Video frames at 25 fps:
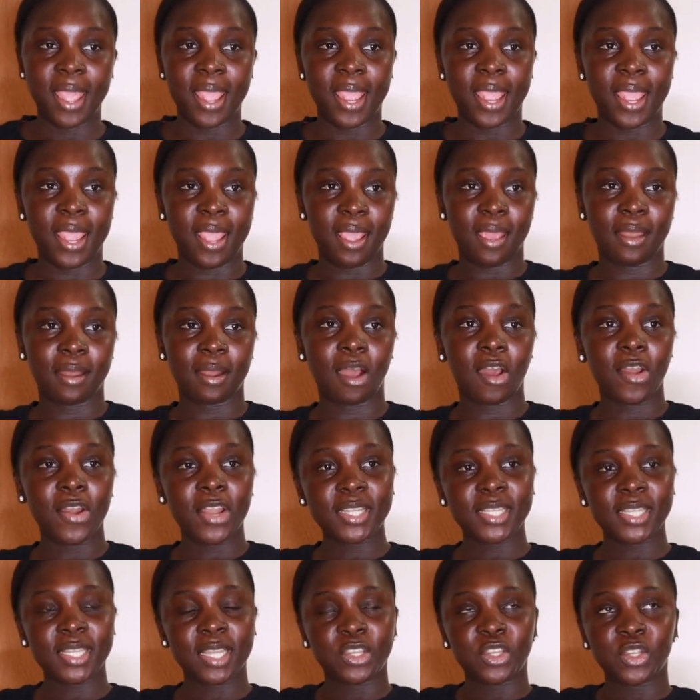and
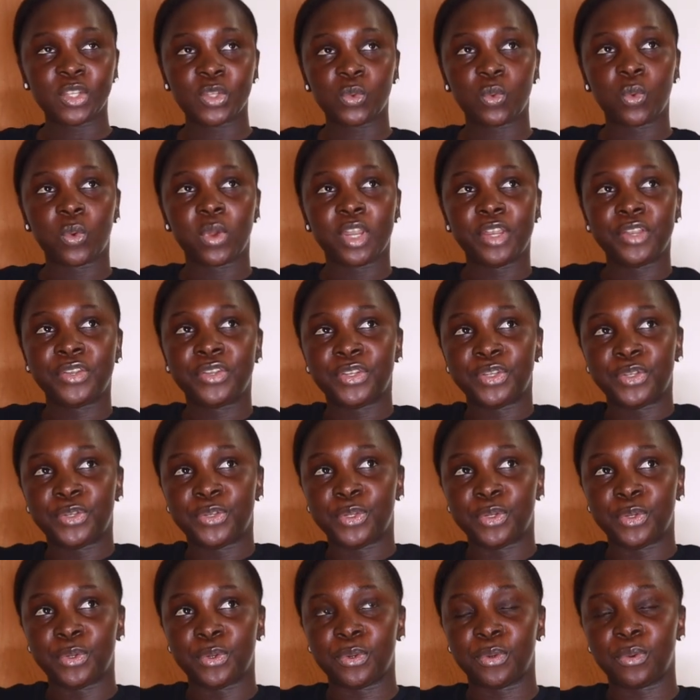honestly i just wanted to
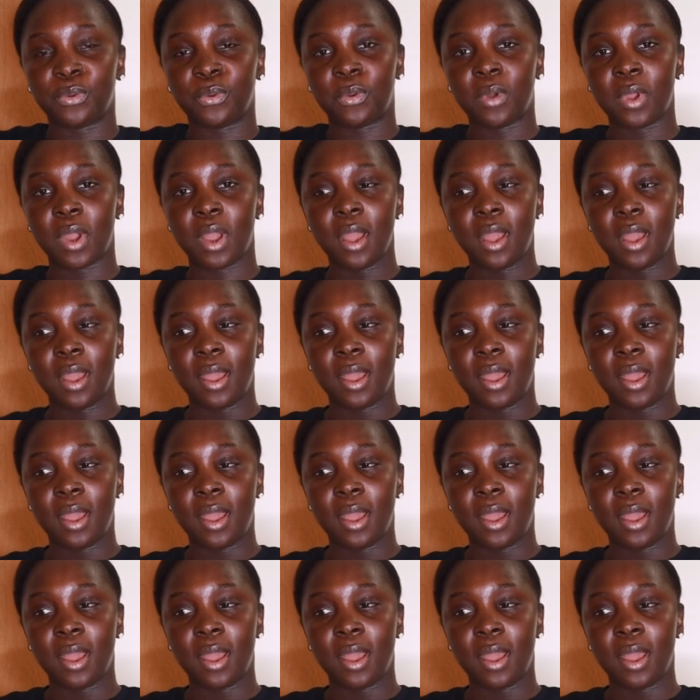do